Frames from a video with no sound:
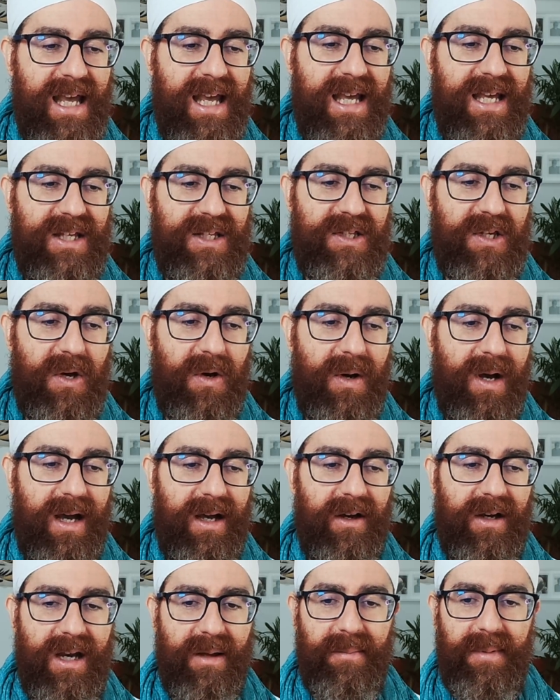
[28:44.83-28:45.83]
So
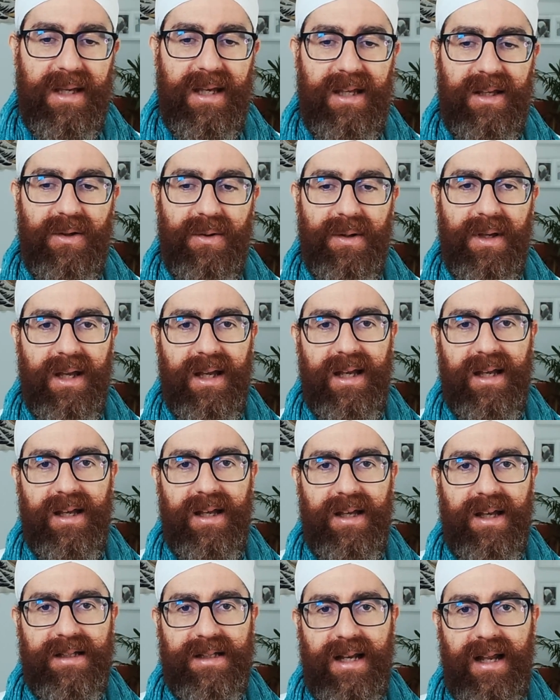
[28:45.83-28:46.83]
I'm going to be doing
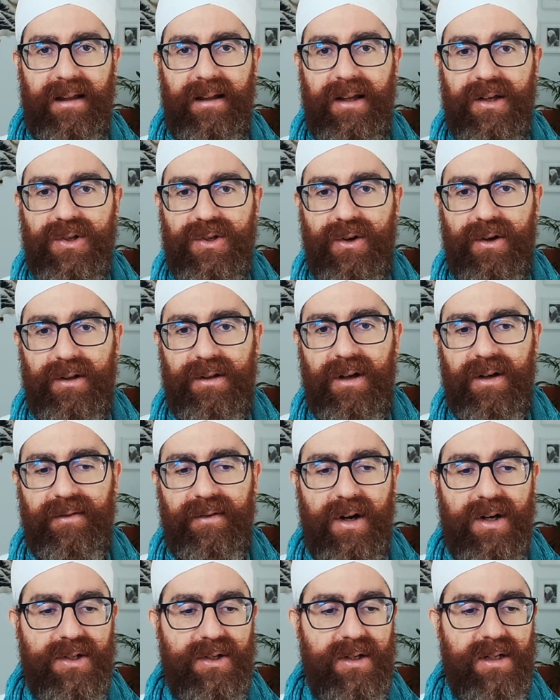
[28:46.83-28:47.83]
slightly shorter
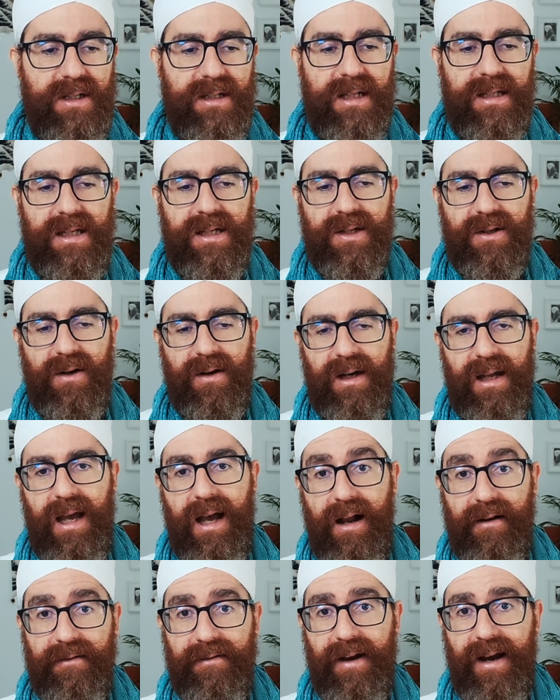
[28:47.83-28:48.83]
versions. This is only
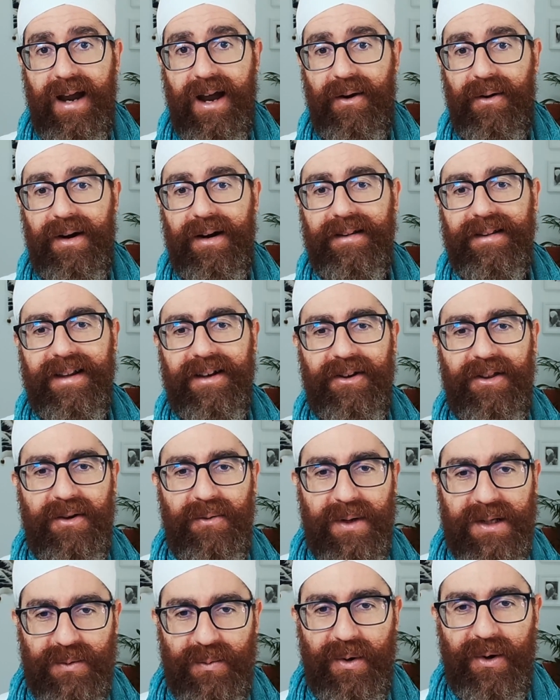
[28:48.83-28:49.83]
half an hour. The other
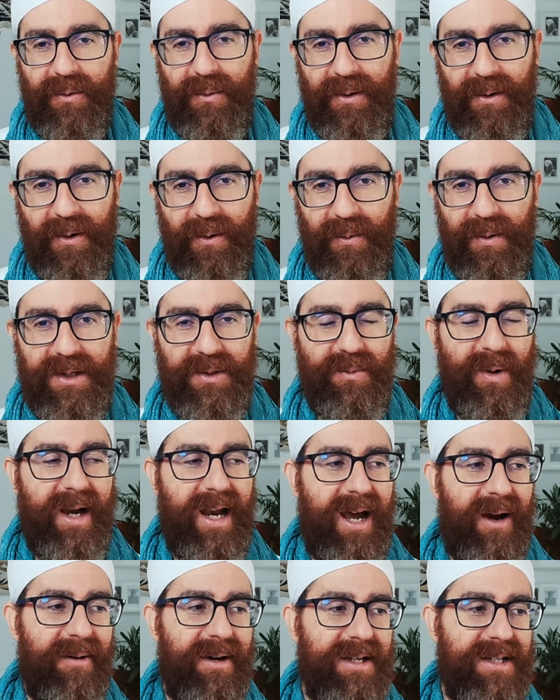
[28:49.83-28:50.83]
ones were always 1
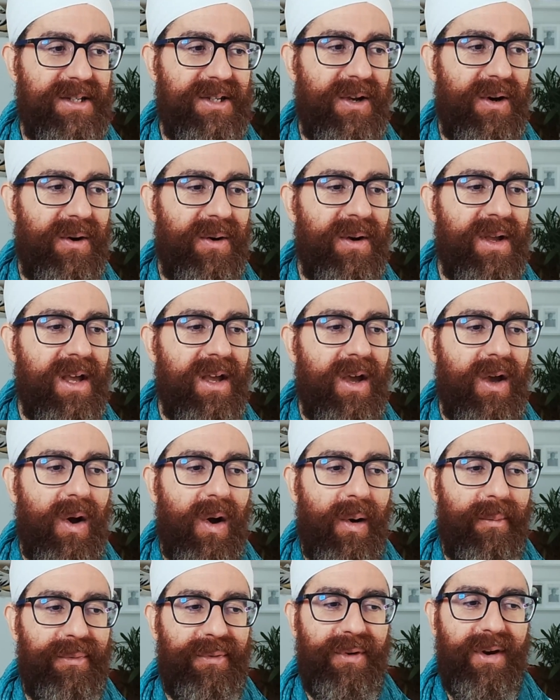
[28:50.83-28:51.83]
hour. So
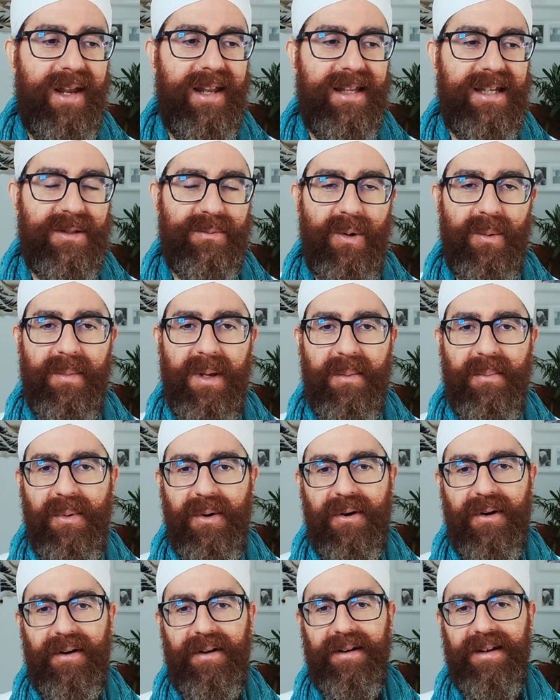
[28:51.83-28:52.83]
hopefully this will be
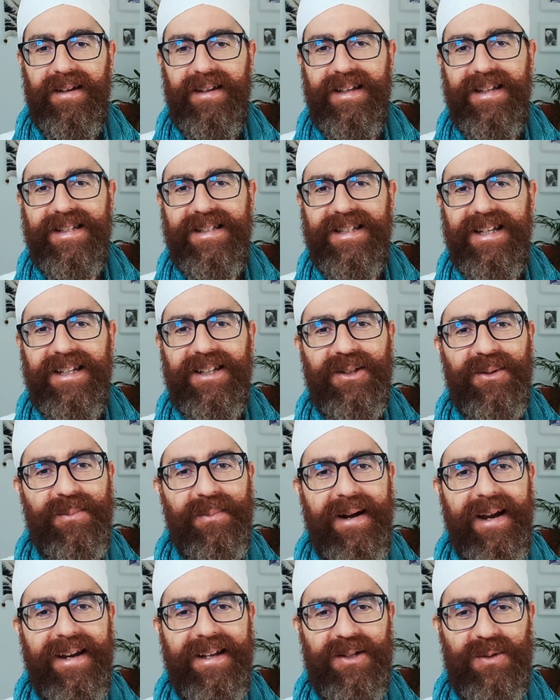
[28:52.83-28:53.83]
more easy to
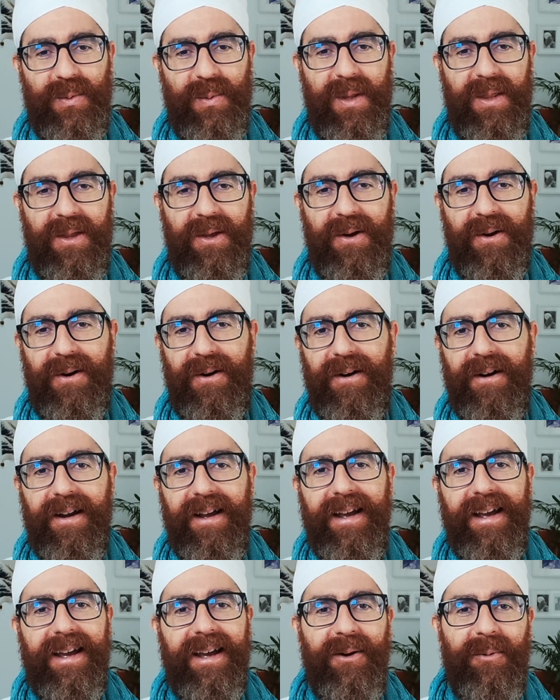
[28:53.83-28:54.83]
manage with
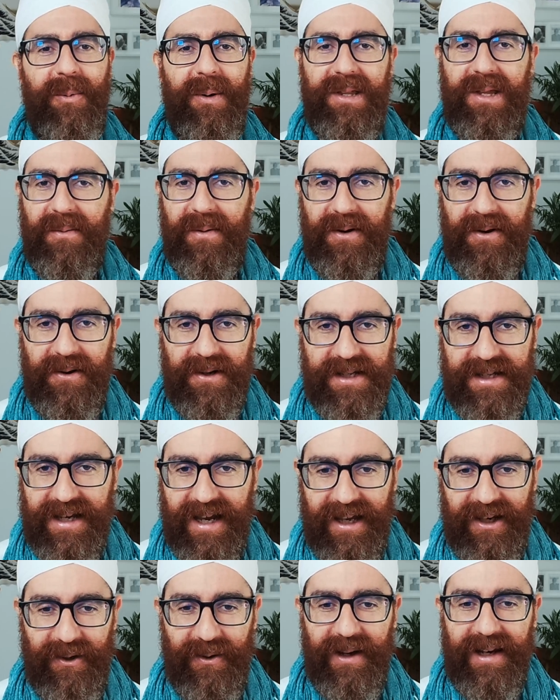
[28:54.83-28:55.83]
whatever your
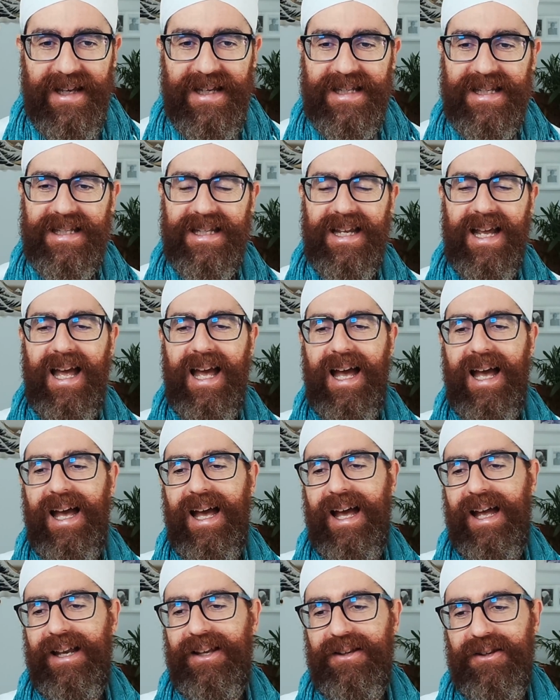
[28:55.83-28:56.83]
schedule is.
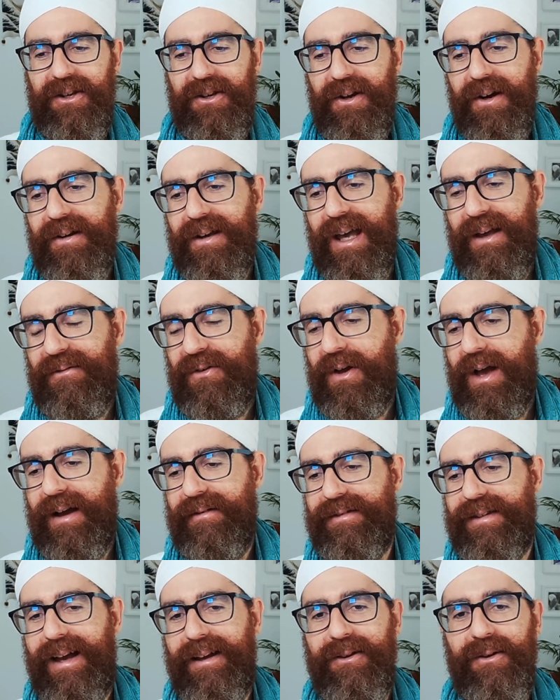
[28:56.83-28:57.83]
And, if you
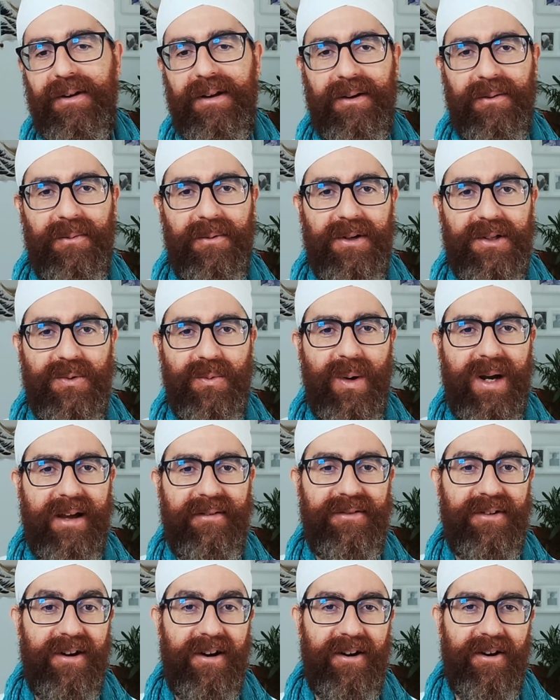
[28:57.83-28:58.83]
have time, you can watch one
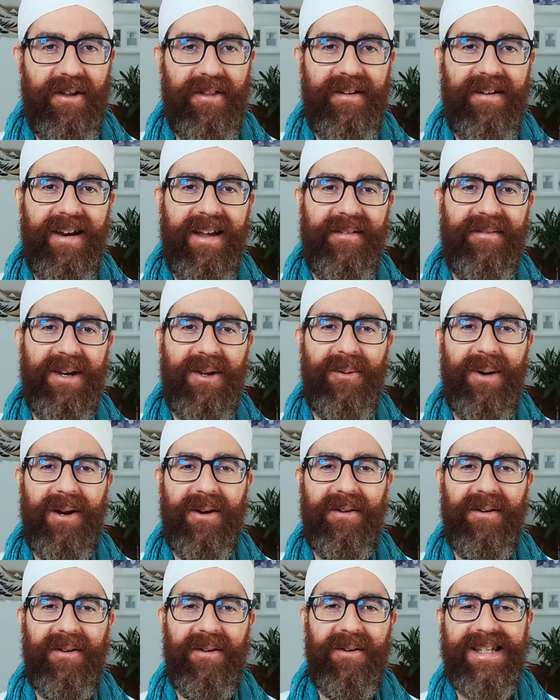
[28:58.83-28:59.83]
after another, every one
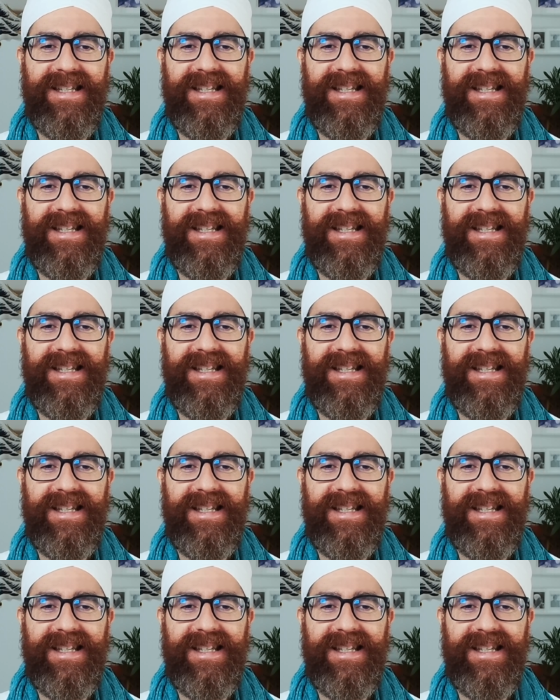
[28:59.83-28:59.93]
of these